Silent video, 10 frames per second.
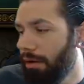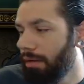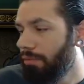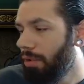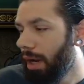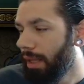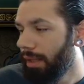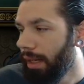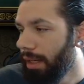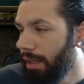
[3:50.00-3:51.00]
of what?
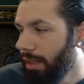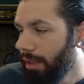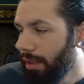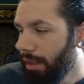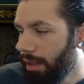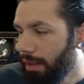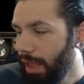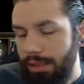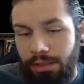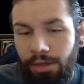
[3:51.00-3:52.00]
Like,
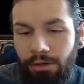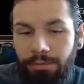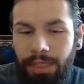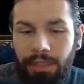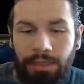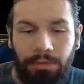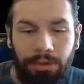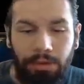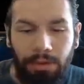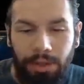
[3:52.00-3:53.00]
that's 2 minutes of
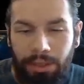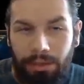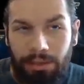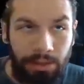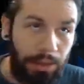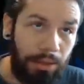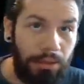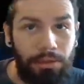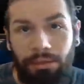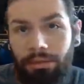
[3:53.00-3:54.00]
recording.
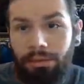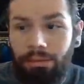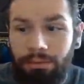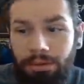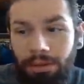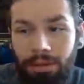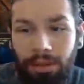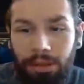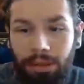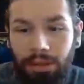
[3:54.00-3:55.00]
So
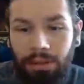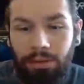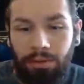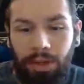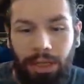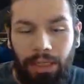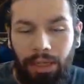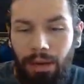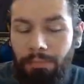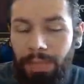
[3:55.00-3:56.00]
took what,
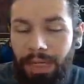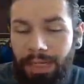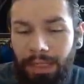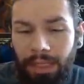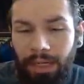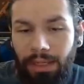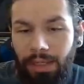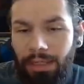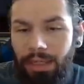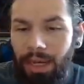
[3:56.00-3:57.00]
a minute, and
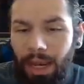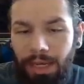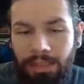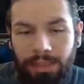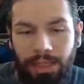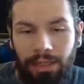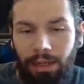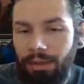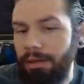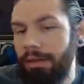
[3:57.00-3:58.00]
then he has like
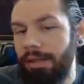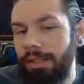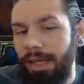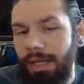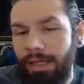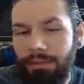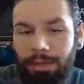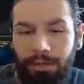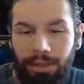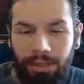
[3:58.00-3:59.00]
a 30-second
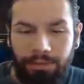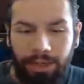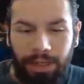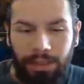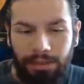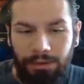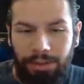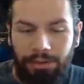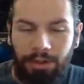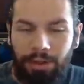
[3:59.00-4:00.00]
immunity phase, so
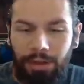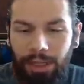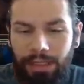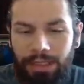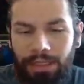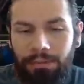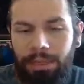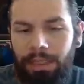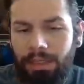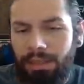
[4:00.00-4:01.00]
it took less than a
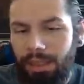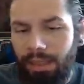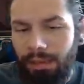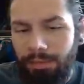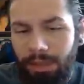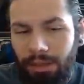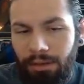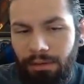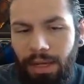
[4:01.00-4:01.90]
minute to get him killed.